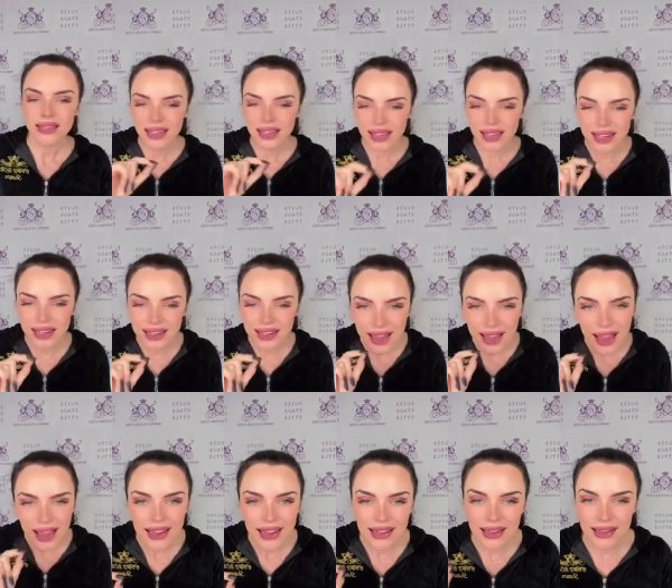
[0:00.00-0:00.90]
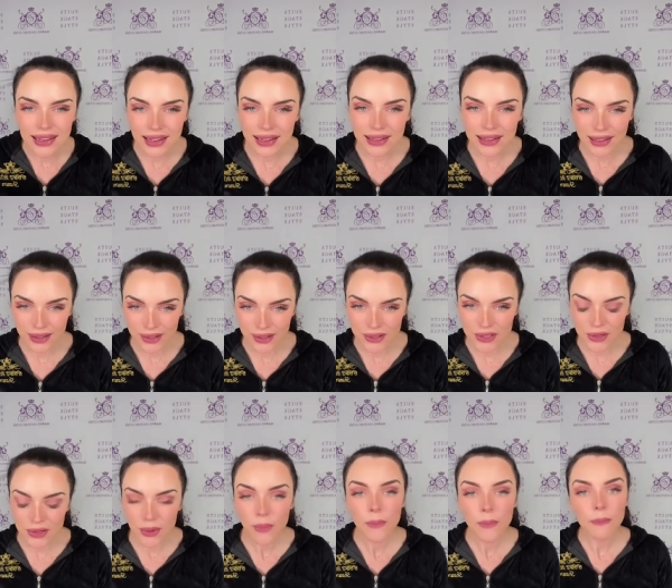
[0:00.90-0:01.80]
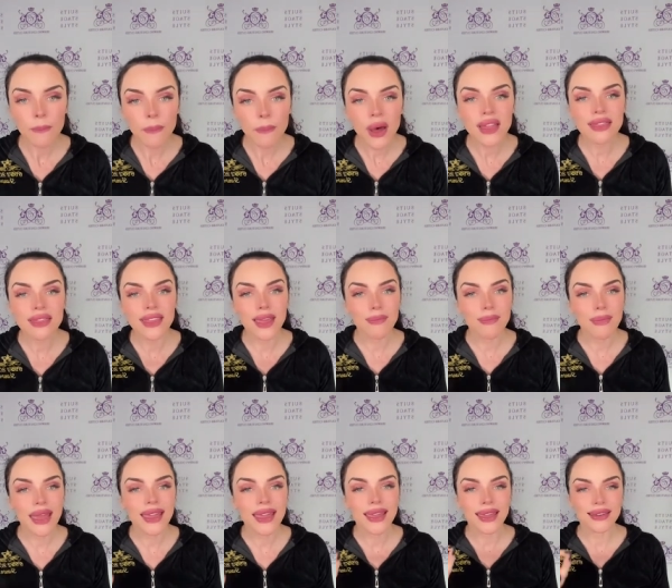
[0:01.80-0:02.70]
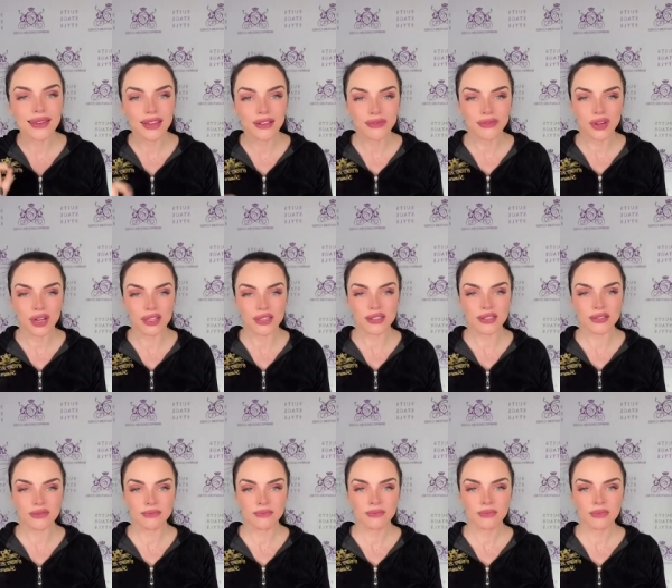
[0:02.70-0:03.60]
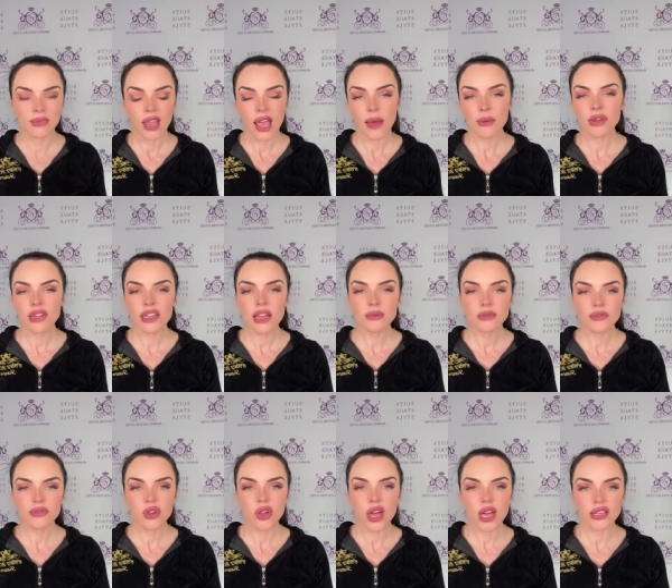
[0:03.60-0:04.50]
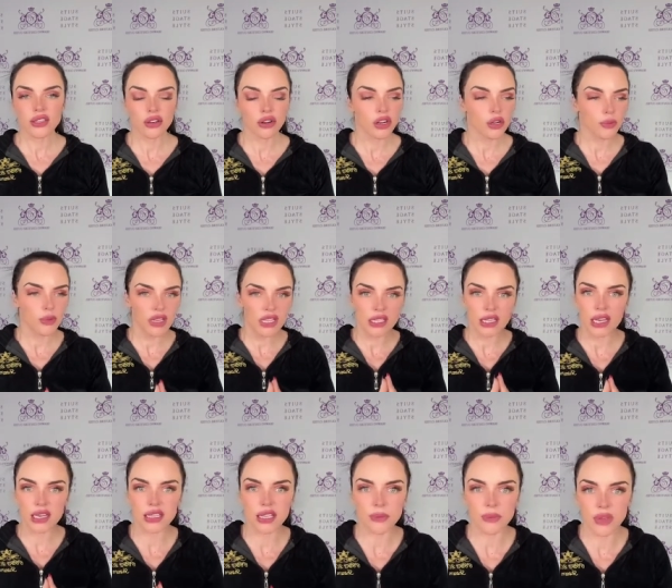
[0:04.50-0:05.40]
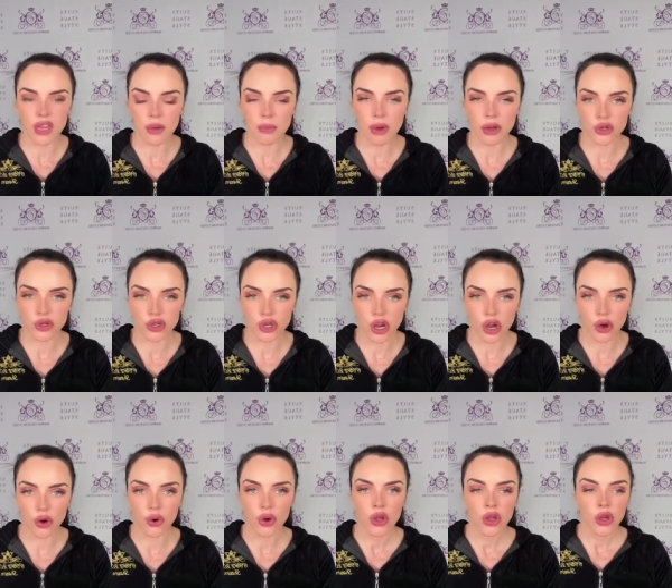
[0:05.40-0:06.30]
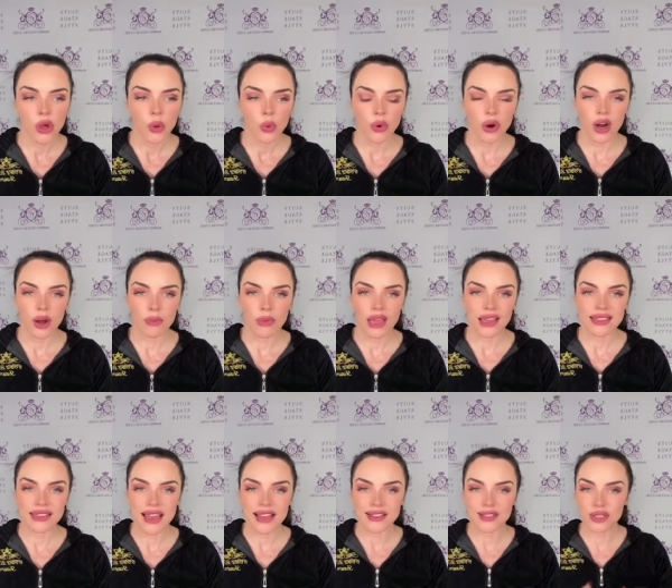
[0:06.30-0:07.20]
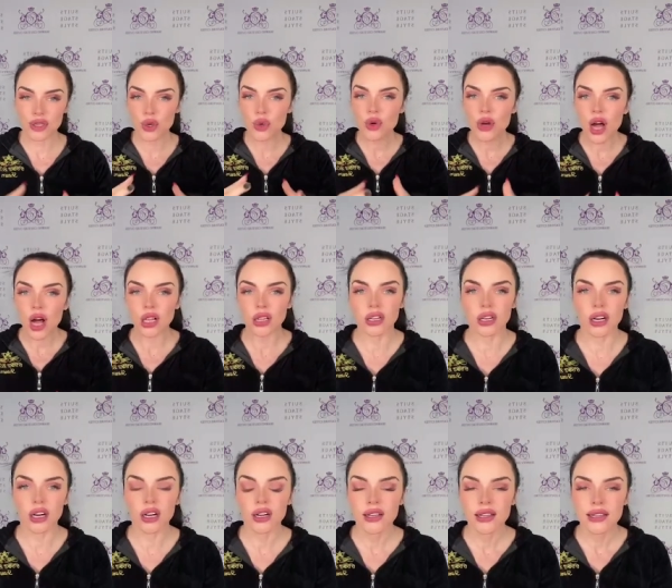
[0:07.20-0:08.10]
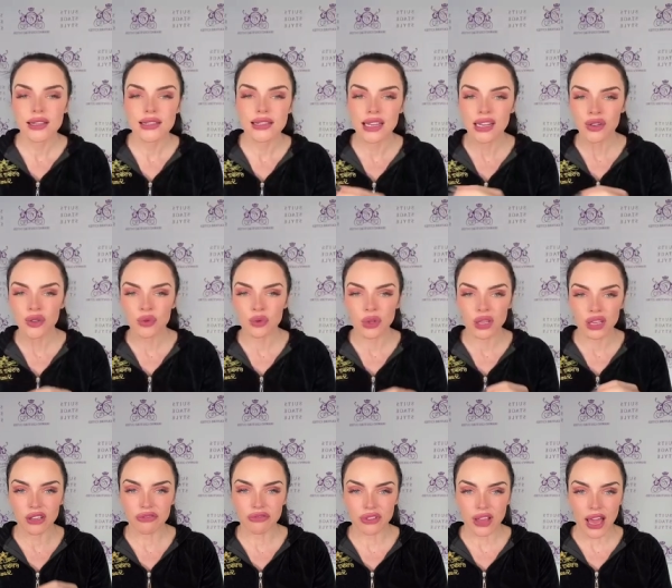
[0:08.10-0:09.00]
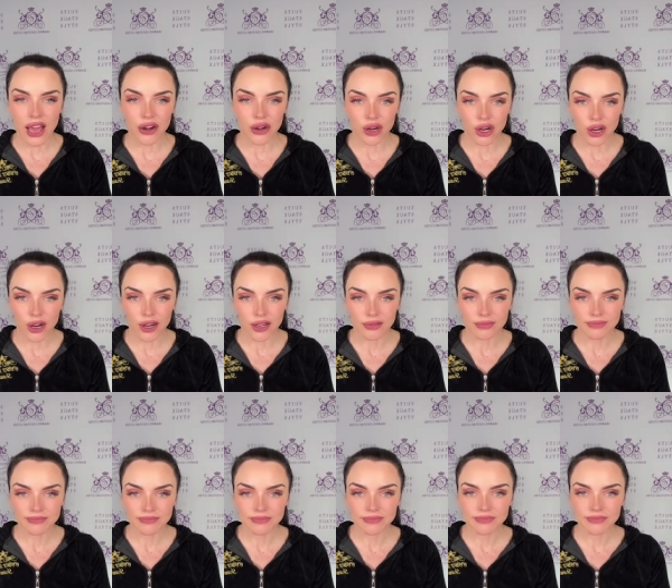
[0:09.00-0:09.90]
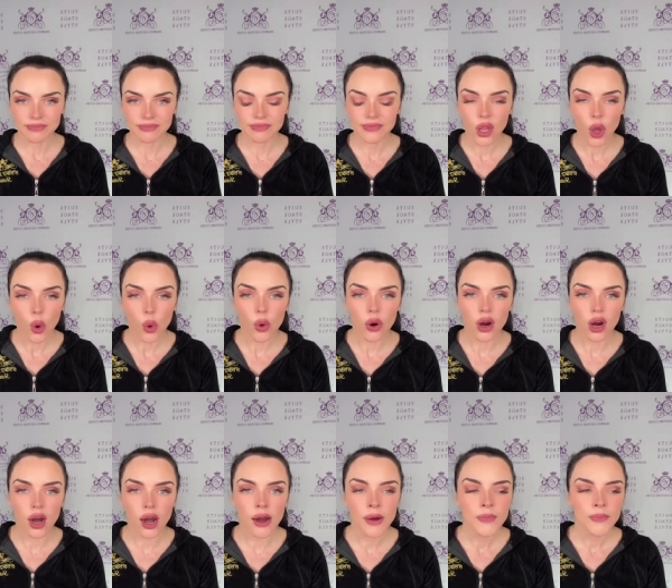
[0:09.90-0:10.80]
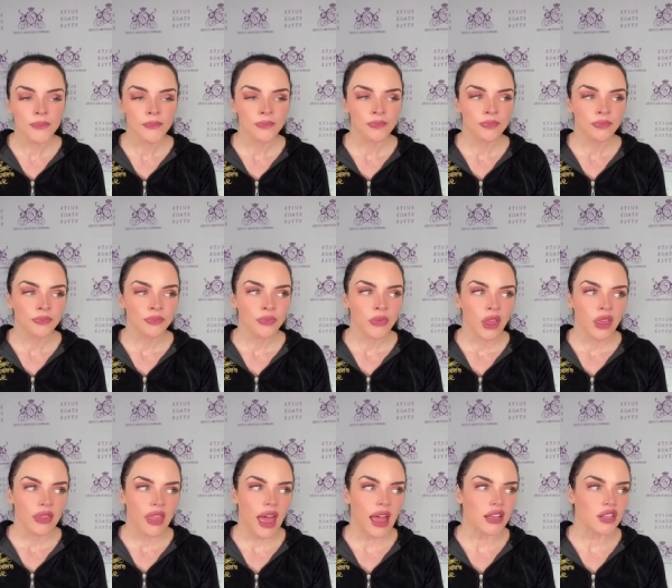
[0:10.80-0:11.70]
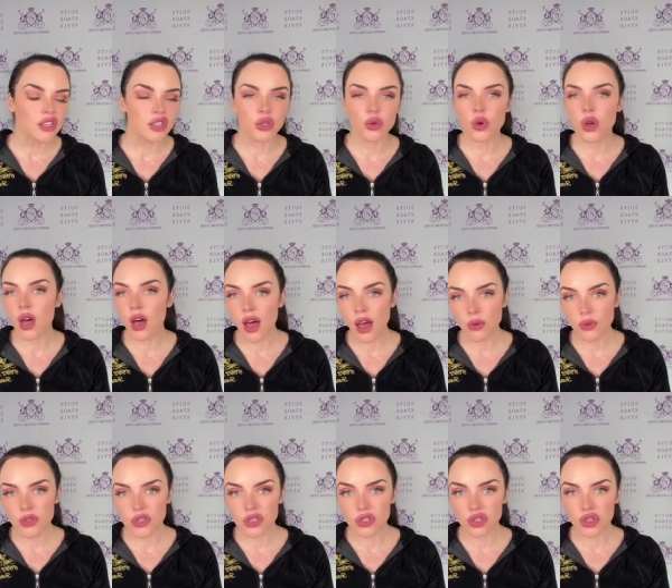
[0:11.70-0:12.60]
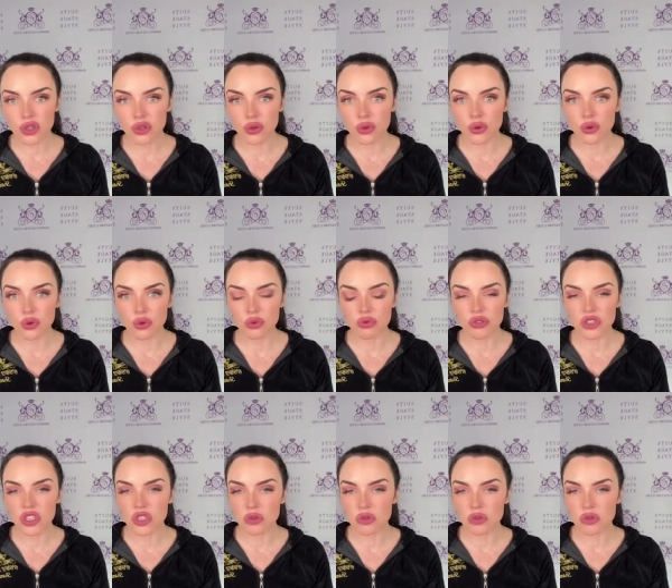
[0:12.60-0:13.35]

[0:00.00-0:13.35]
Teeny tiny details, but they make a difference. How many times have you guys heard me say something about a show where I'm like, that suit color didn't really flatter her, or that suit cut was too